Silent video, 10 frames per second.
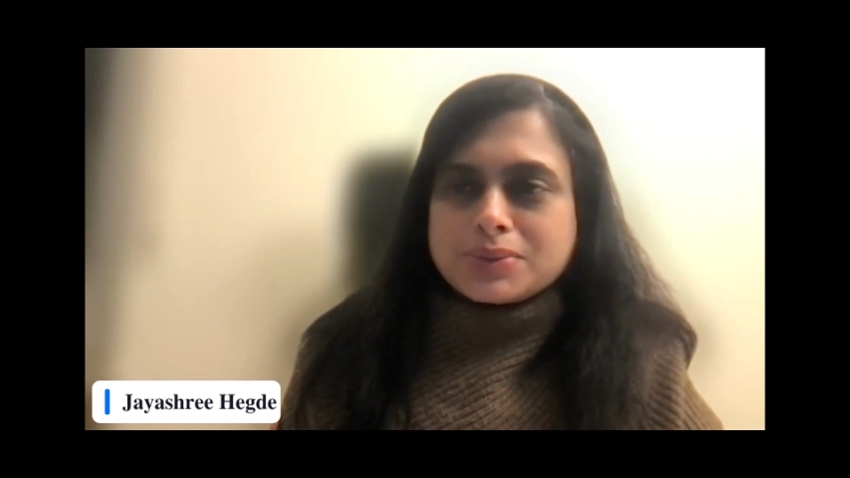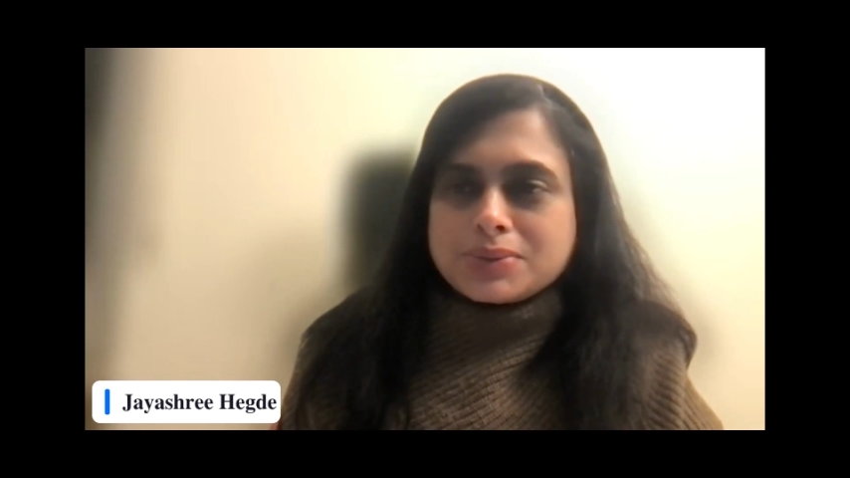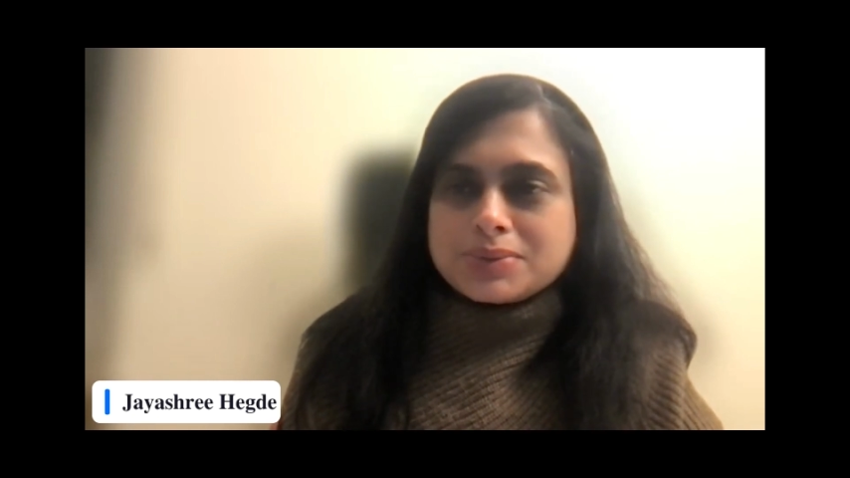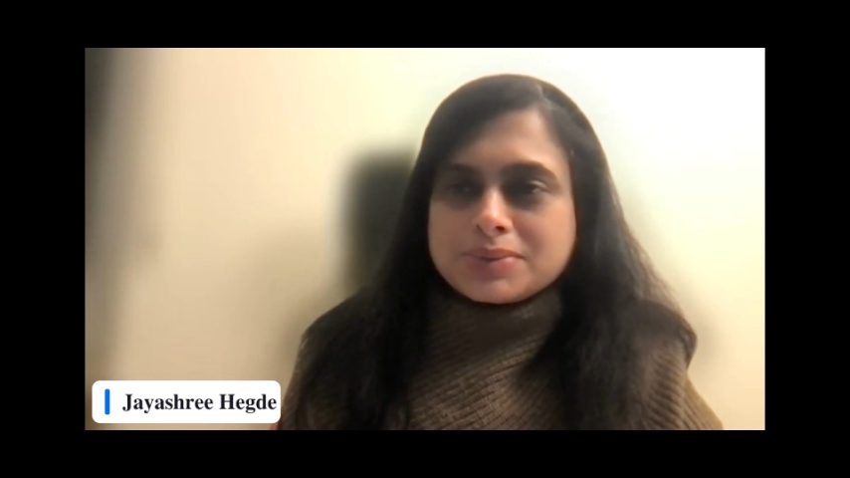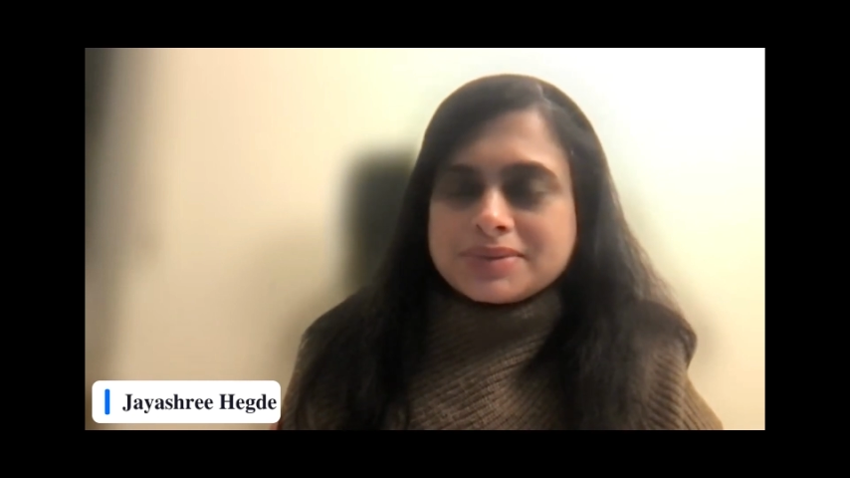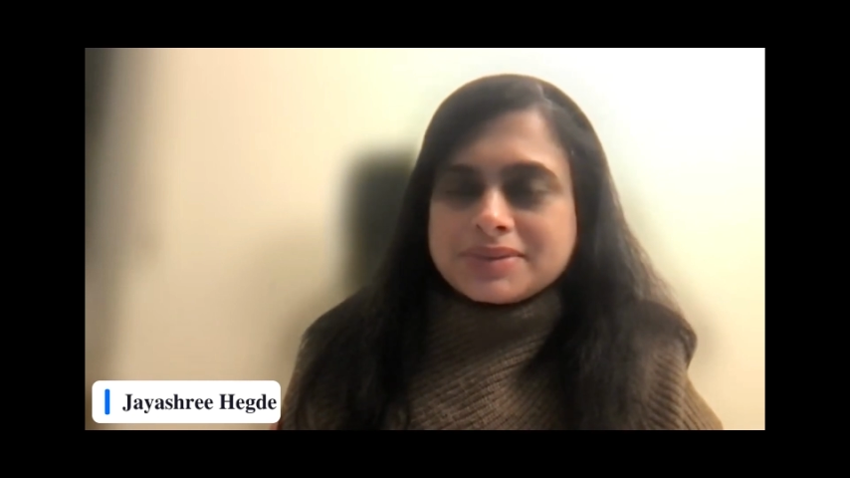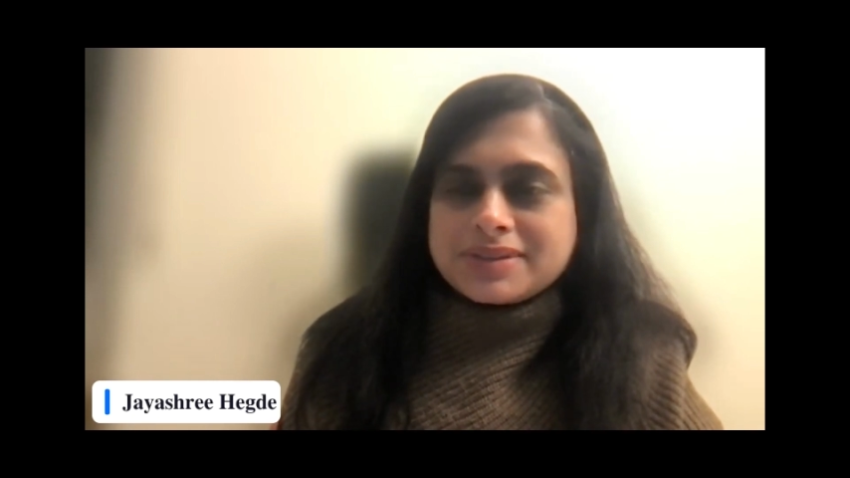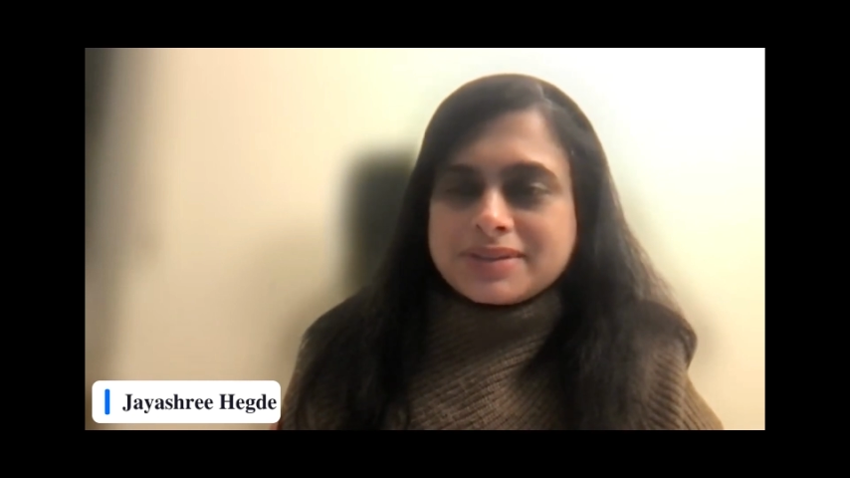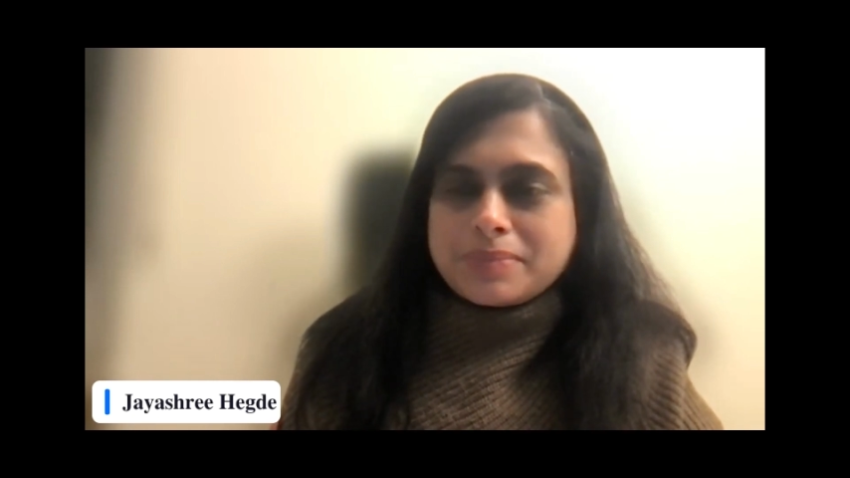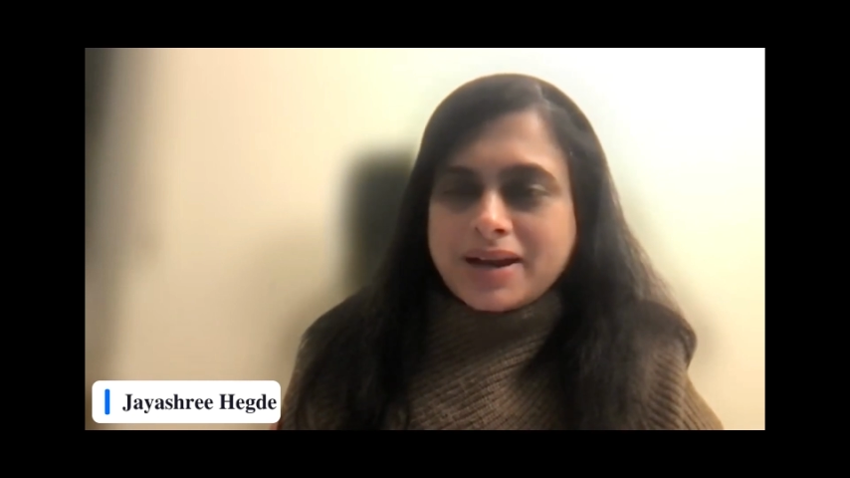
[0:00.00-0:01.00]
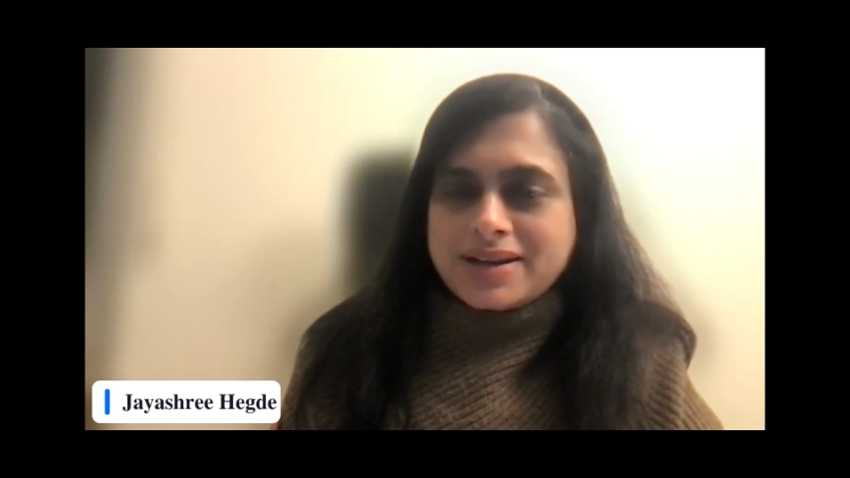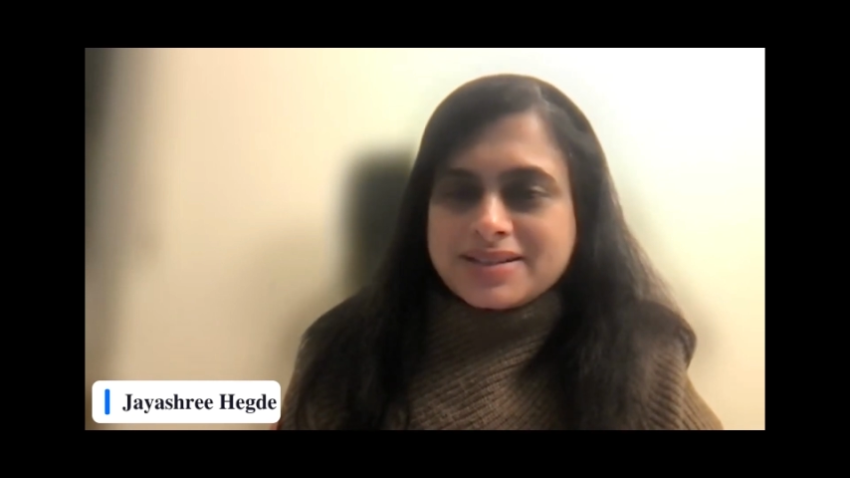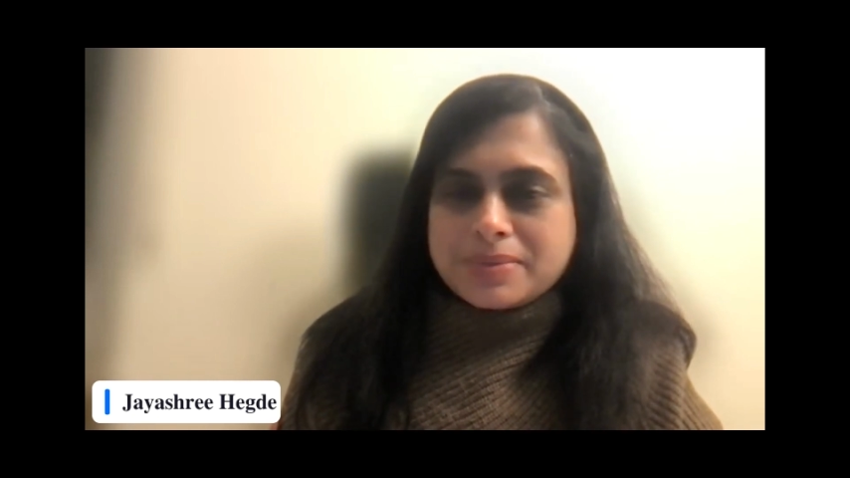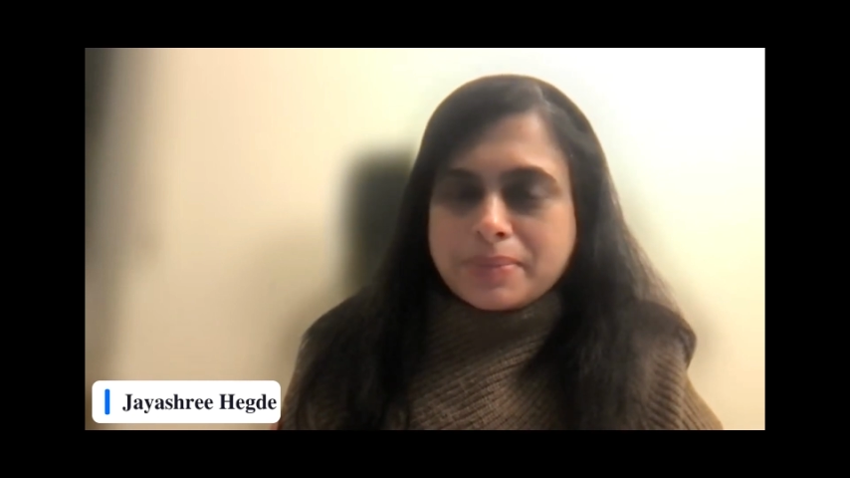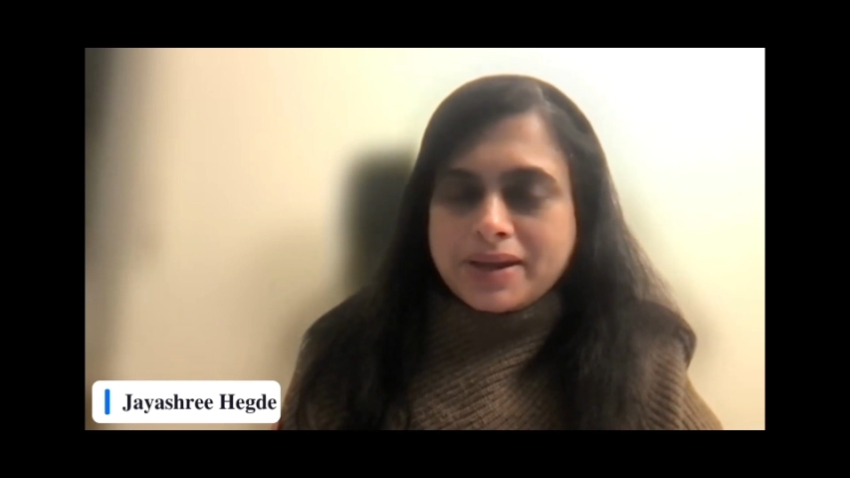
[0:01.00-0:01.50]
to
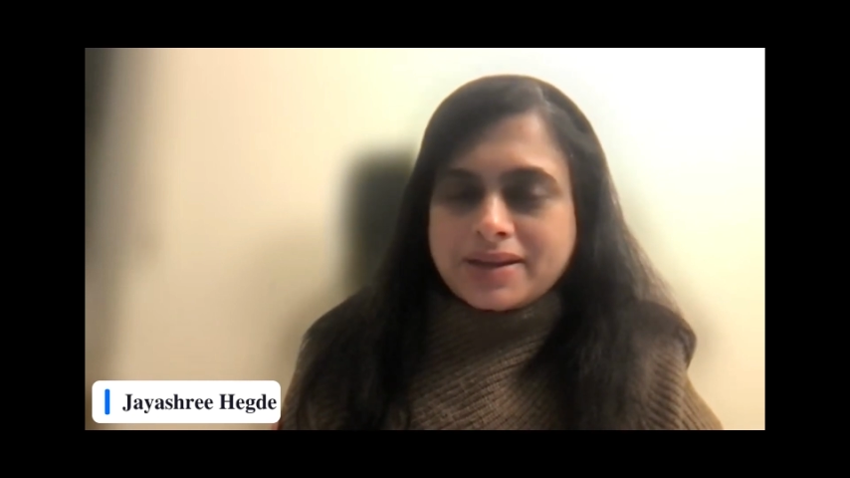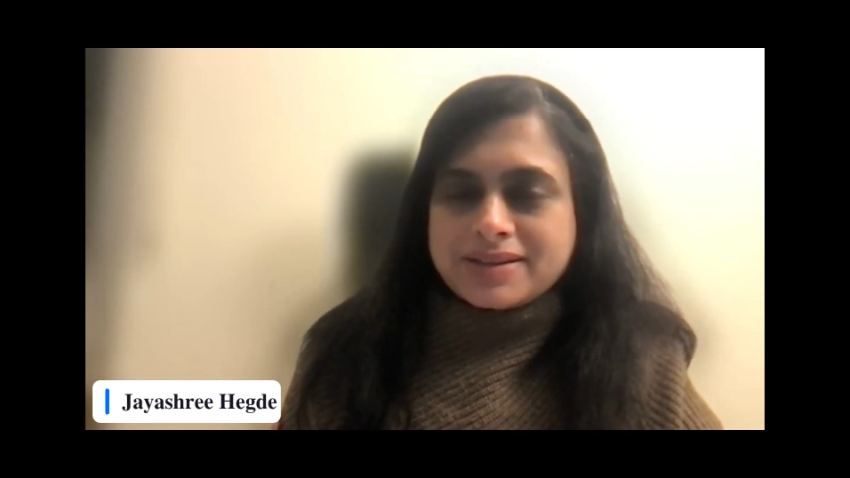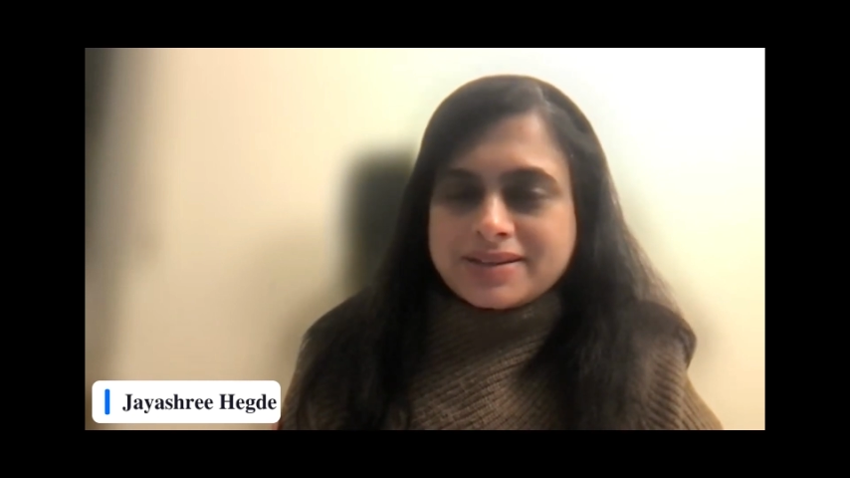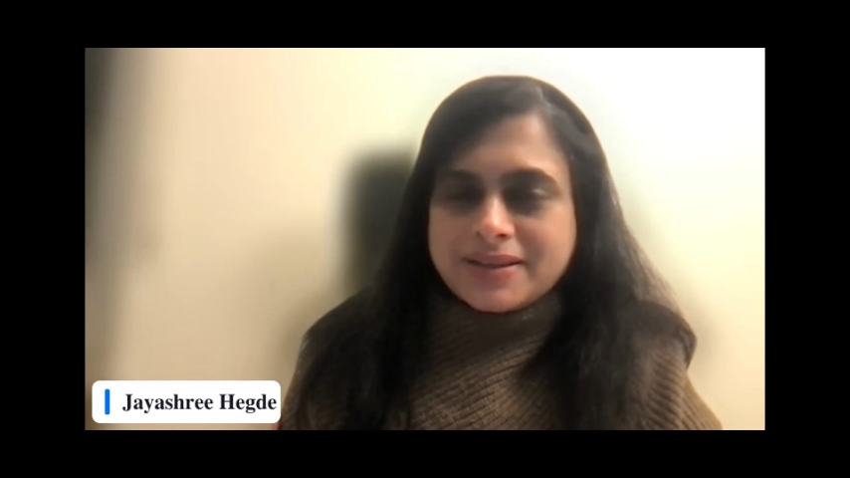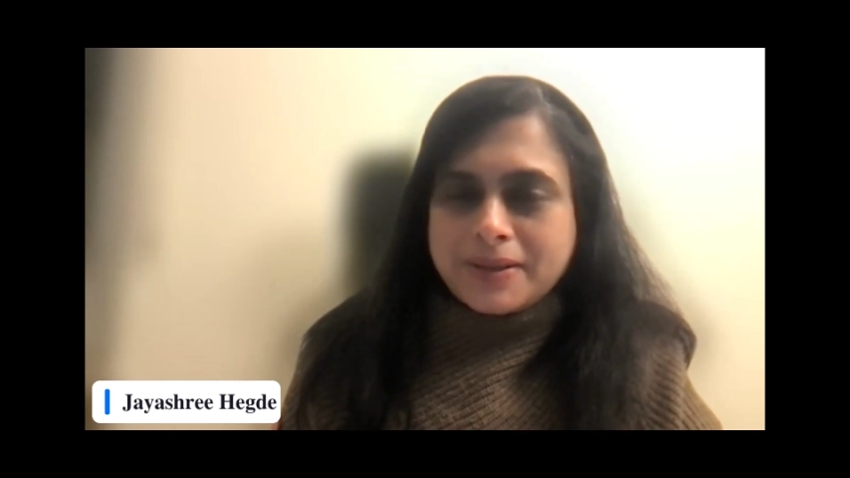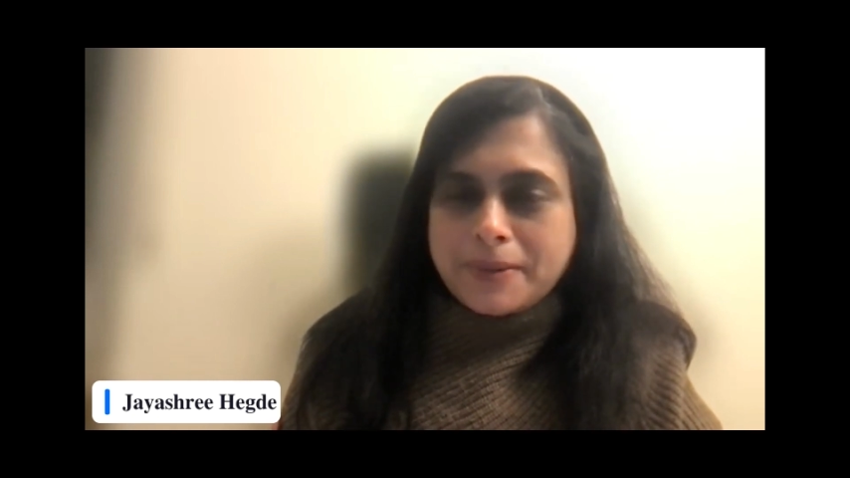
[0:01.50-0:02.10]
participate.